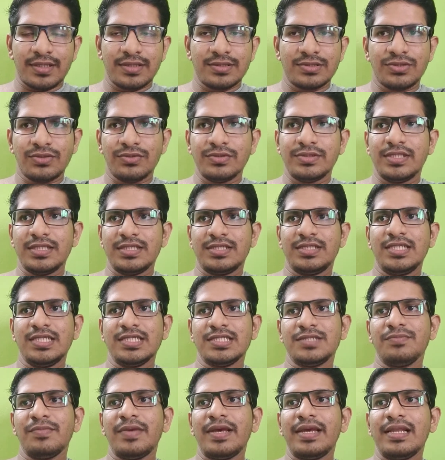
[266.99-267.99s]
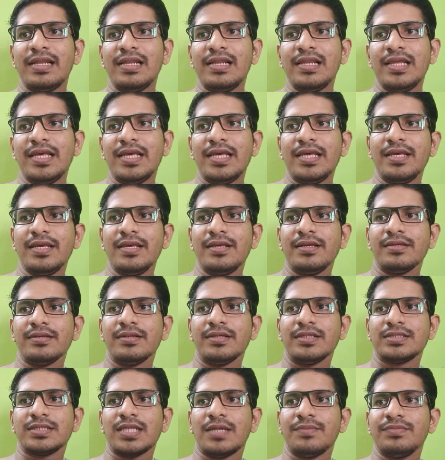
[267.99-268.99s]
So this is mainly
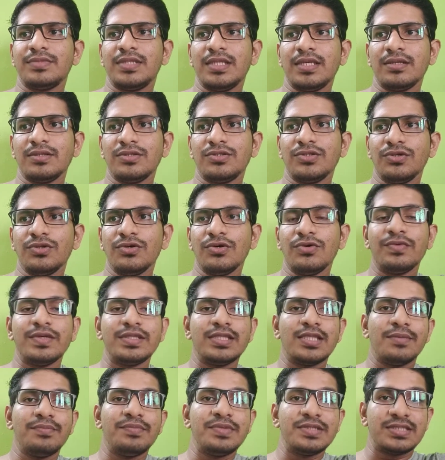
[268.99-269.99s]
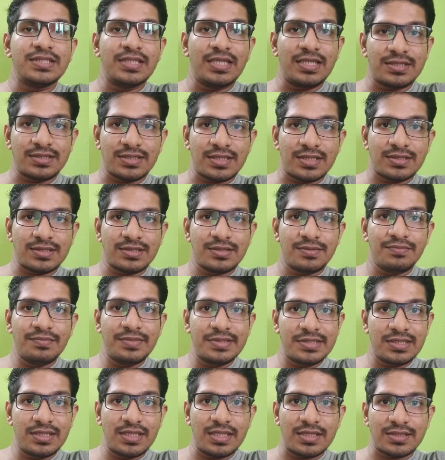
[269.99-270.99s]
something to do with the
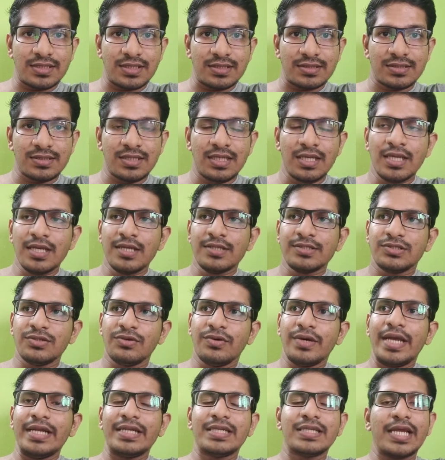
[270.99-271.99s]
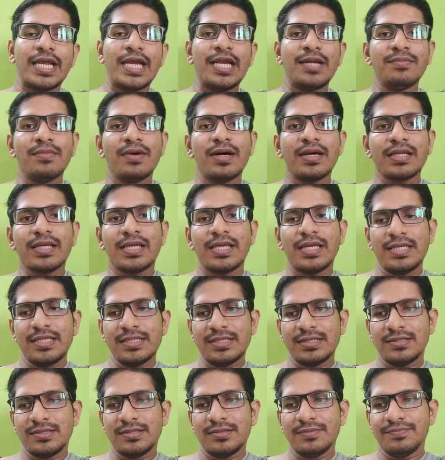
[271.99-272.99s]
businesses. So a trademark
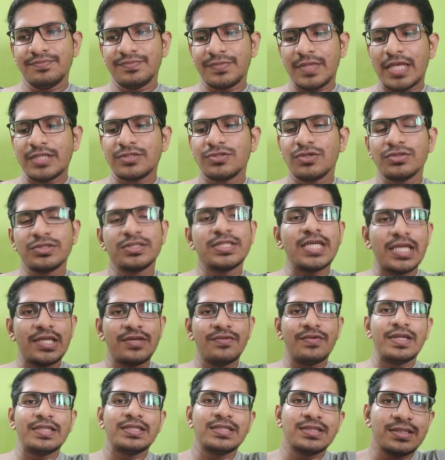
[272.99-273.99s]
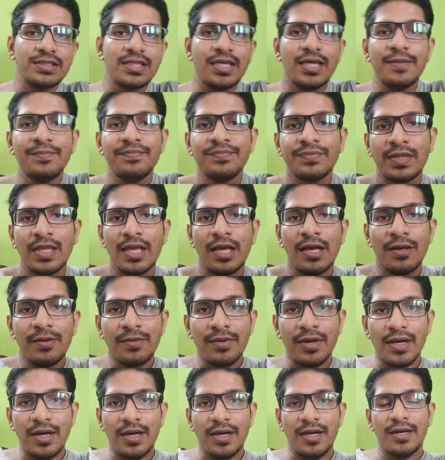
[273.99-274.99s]
is associated with the
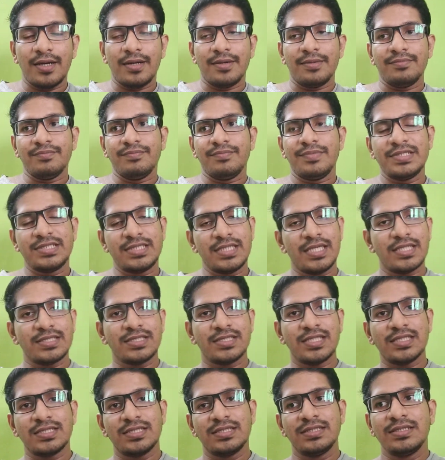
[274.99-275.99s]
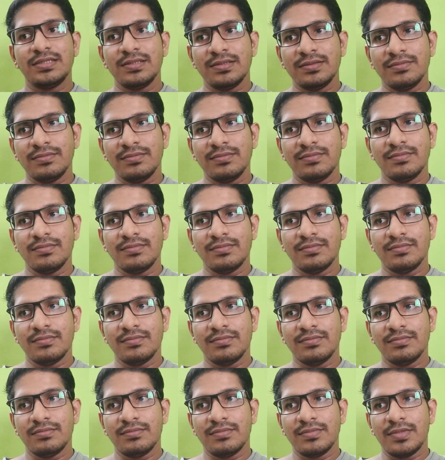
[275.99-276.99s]
businesses
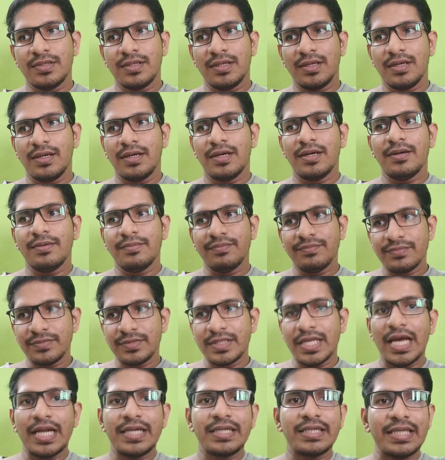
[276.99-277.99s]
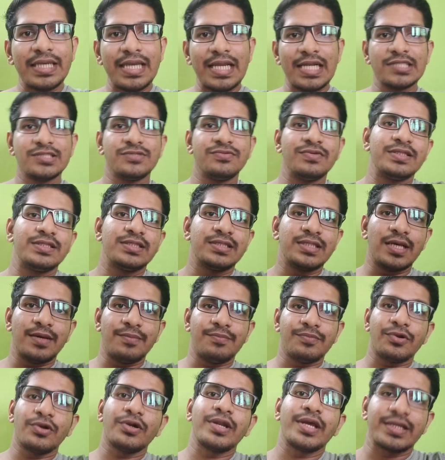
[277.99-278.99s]
that deals with the
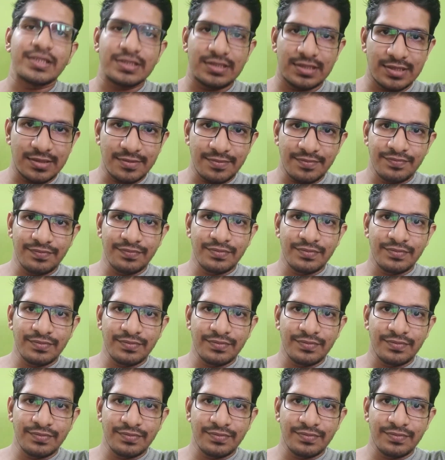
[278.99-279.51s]
products.